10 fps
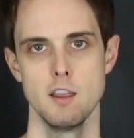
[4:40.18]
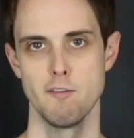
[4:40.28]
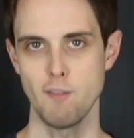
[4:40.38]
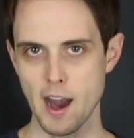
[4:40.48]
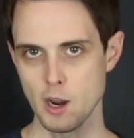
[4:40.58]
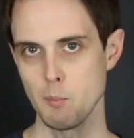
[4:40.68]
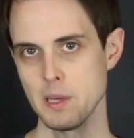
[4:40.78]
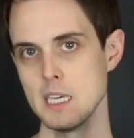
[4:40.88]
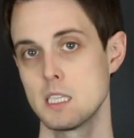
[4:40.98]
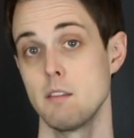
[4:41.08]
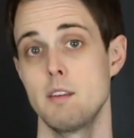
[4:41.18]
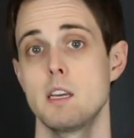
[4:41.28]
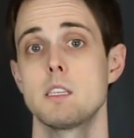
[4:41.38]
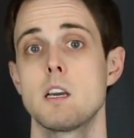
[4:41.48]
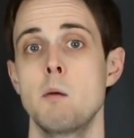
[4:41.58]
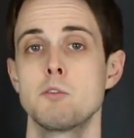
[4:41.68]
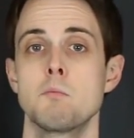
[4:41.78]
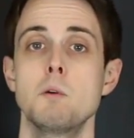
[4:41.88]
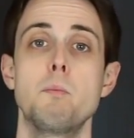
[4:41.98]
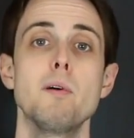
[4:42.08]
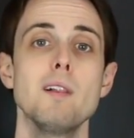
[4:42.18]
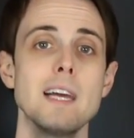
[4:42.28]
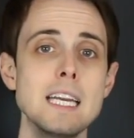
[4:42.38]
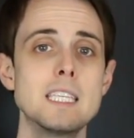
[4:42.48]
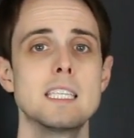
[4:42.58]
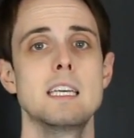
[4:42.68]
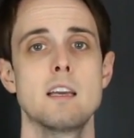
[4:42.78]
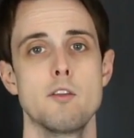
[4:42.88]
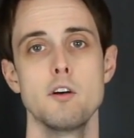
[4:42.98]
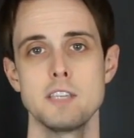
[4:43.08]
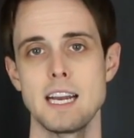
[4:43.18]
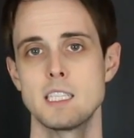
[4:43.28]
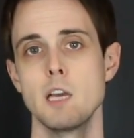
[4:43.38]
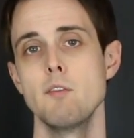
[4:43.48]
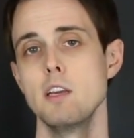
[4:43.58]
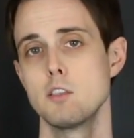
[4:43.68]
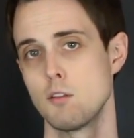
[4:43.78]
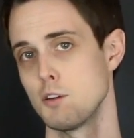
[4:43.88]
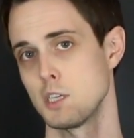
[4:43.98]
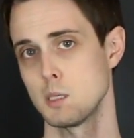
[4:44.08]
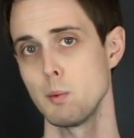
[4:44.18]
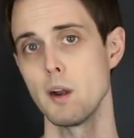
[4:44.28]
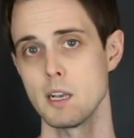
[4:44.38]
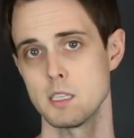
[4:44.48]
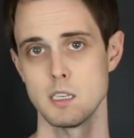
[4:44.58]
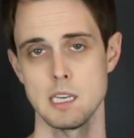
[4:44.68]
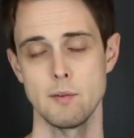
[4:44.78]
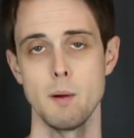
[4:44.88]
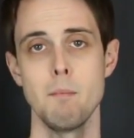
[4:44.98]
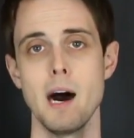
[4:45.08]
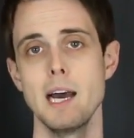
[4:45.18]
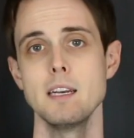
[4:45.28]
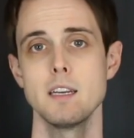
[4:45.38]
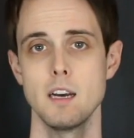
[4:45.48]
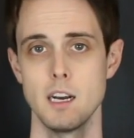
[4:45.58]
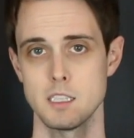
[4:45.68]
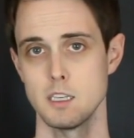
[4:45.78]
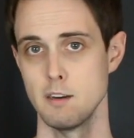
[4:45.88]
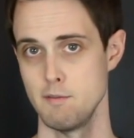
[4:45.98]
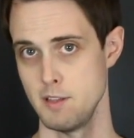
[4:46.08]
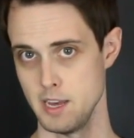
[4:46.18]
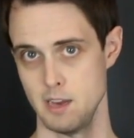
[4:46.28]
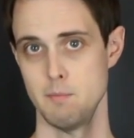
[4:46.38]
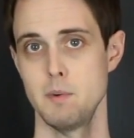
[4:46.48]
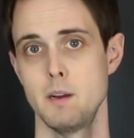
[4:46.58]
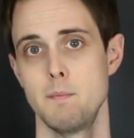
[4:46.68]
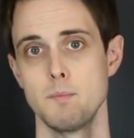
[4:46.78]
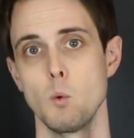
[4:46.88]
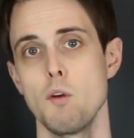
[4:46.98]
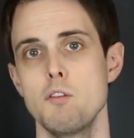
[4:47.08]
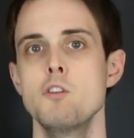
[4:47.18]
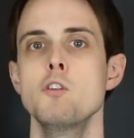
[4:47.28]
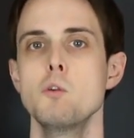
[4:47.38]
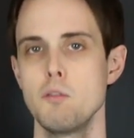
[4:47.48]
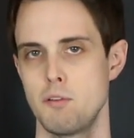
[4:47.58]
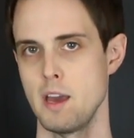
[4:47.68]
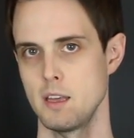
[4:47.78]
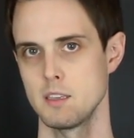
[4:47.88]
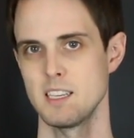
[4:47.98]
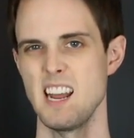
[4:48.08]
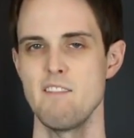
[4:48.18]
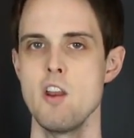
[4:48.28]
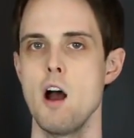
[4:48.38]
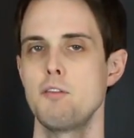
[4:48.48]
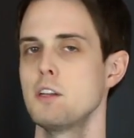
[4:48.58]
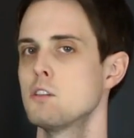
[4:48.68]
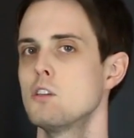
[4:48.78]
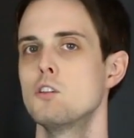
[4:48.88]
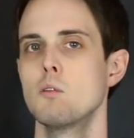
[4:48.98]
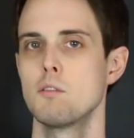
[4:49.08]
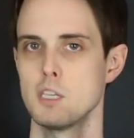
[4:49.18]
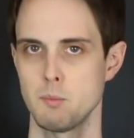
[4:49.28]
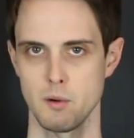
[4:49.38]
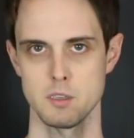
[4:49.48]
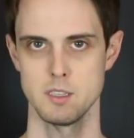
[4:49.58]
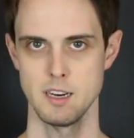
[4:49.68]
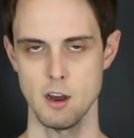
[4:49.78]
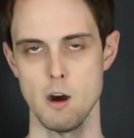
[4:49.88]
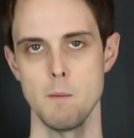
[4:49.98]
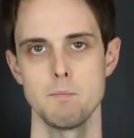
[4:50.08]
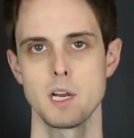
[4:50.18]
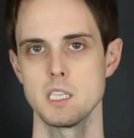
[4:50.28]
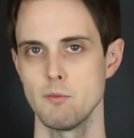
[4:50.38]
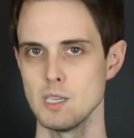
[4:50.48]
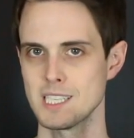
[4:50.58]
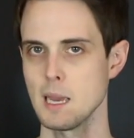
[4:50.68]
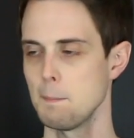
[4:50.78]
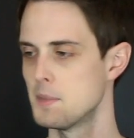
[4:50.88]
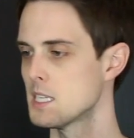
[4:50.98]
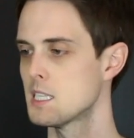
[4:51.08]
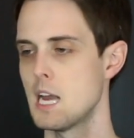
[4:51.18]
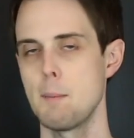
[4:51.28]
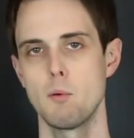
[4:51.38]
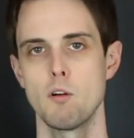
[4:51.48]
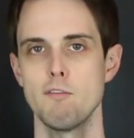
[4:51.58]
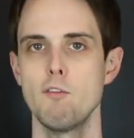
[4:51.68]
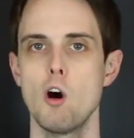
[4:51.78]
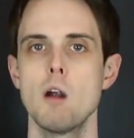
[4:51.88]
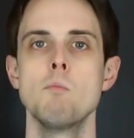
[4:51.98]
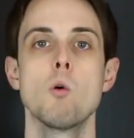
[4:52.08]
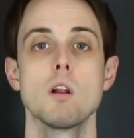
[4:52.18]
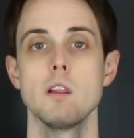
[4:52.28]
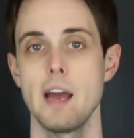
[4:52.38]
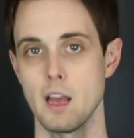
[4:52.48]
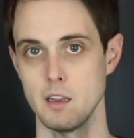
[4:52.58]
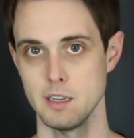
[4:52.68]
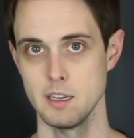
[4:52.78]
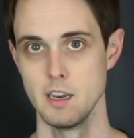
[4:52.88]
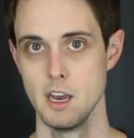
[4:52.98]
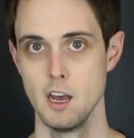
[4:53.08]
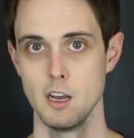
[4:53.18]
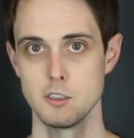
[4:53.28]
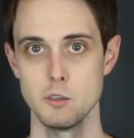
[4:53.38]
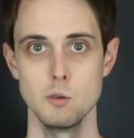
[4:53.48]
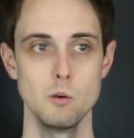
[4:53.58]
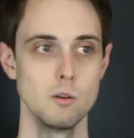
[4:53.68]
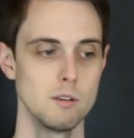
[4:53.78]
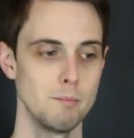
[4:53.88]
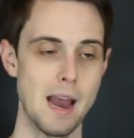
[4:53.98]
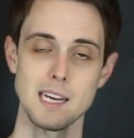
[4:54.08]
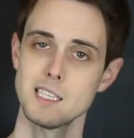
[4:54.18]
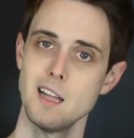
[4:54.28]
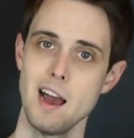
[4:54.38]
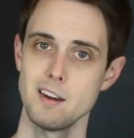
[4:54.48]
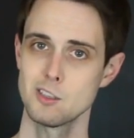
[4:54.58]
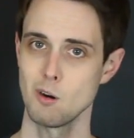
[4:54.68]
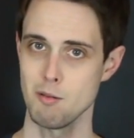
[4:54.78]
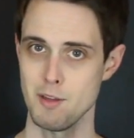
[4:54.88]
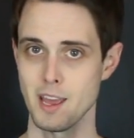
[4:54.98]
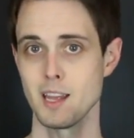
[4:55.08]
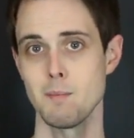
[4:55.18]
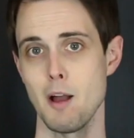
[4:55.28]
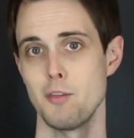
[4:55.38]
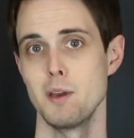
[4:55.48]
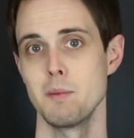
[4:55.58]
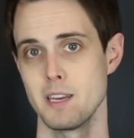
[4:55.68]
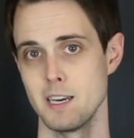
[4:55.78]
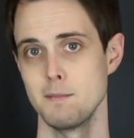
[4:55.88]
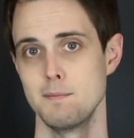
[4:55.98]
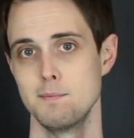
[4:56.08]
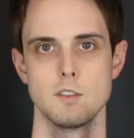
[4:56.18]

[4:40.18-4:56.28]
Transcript: The final piece of this comes from replacing those activities or those experiences that remind us of them with new things that have nothing to do with this person at all. Because if we skip this step, we're far more likely to backslide and start thinking about them again.